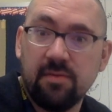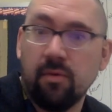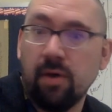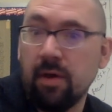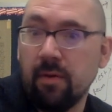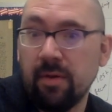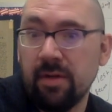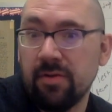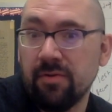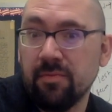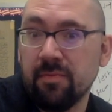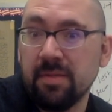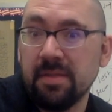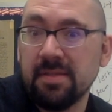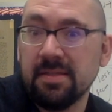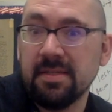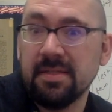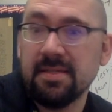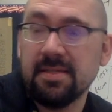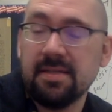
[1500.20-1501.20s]
way we do
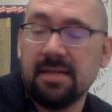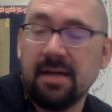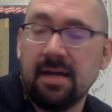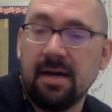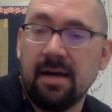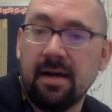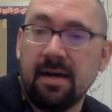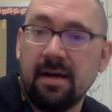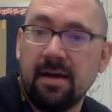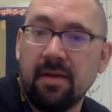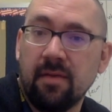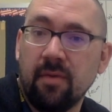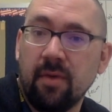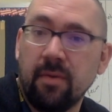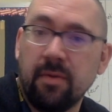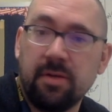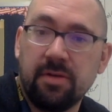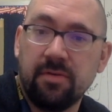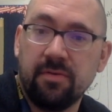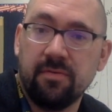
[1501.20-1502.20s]
business and the way
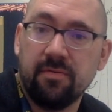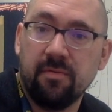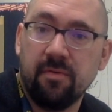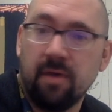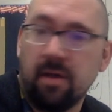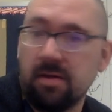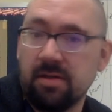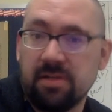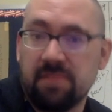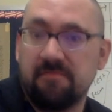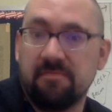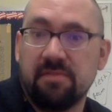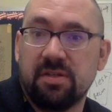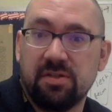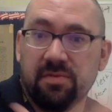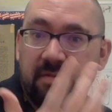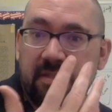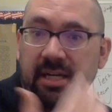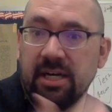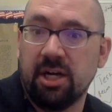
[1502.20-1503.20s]
we do just
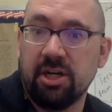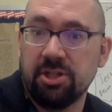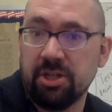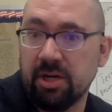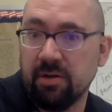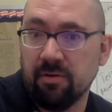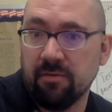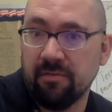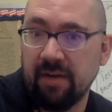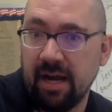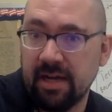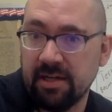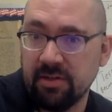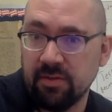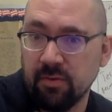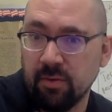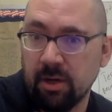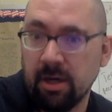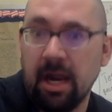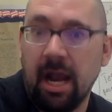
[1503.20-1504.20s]
general factory
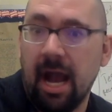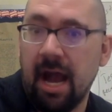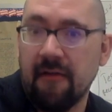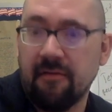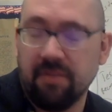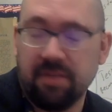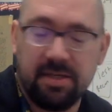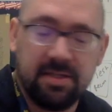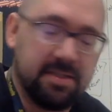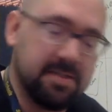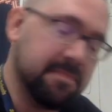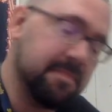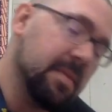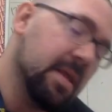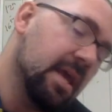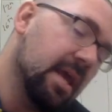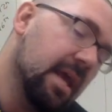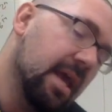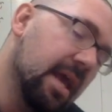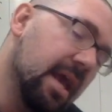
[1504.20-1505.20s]
work after this.
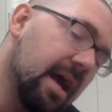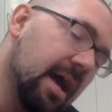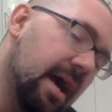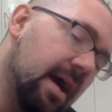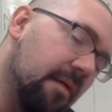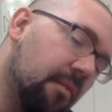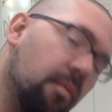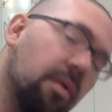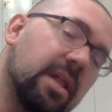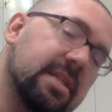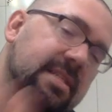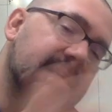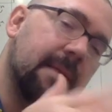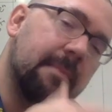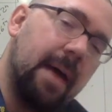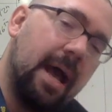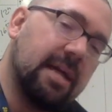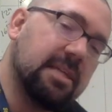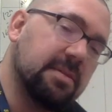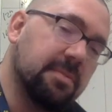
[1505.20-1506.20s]
Well, let's get
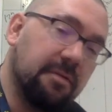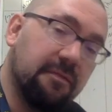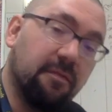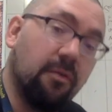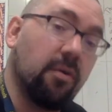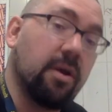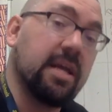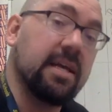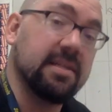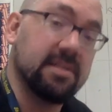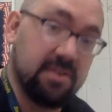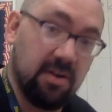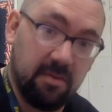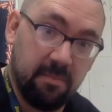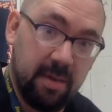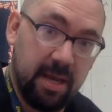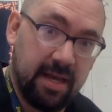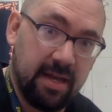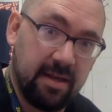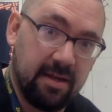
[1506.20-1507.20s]
back to before he can start
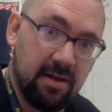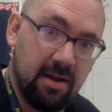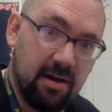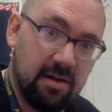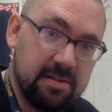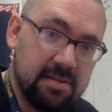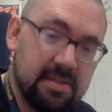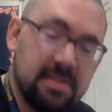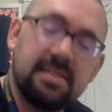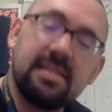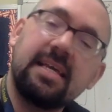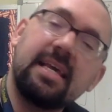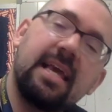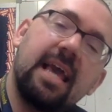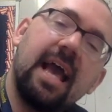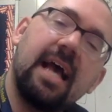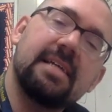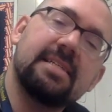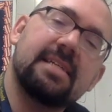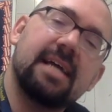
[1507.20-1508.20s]
making cars. You see, he
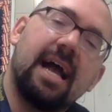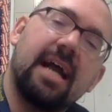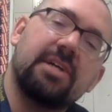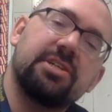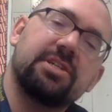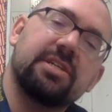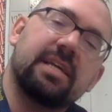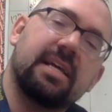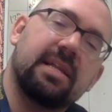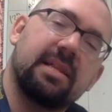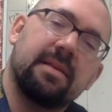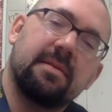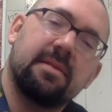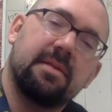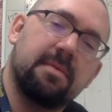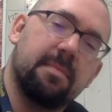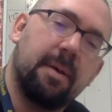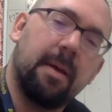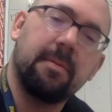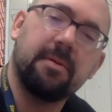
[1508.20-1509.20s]
has to actually get
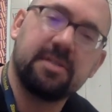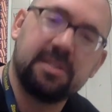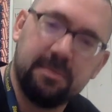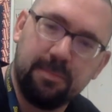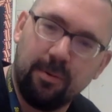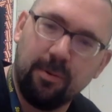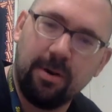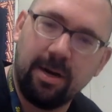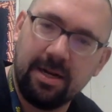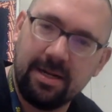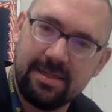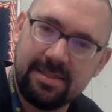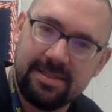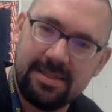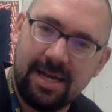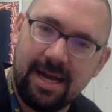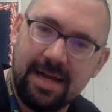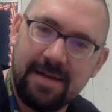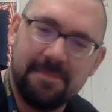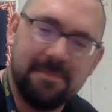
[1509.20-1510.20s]
public support on his
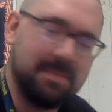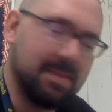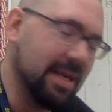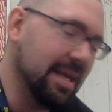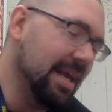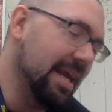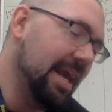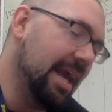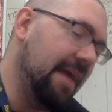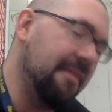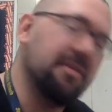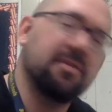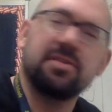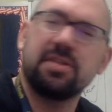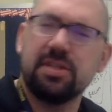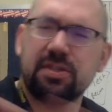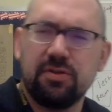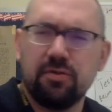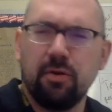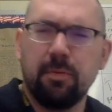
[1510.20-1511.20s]
side. And there's
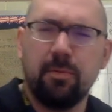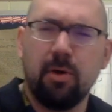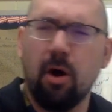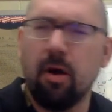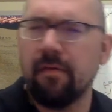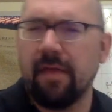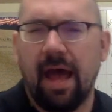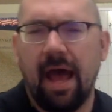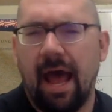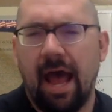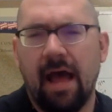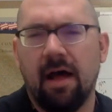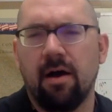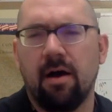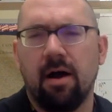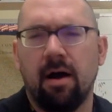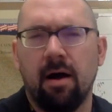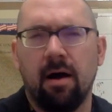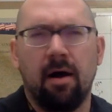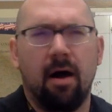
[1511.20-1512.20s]
this group called
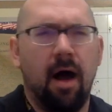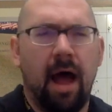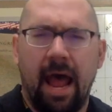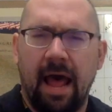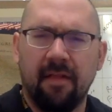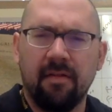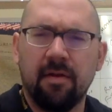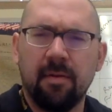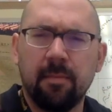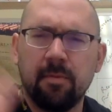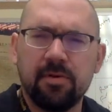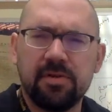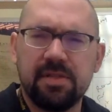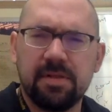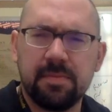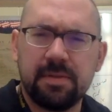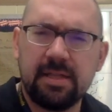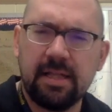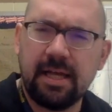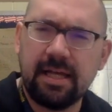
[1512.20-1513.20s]
Alum or
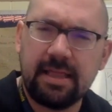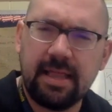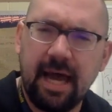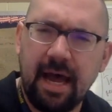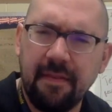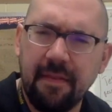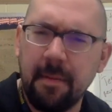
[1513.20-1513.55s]
something like that